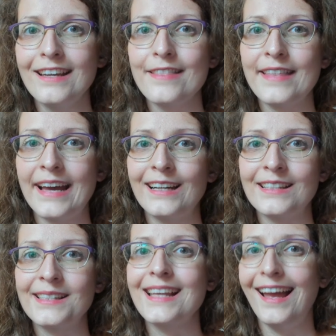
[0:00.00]
That
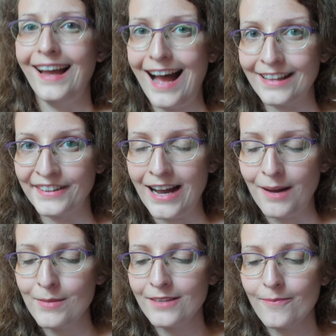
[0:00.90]
is Adam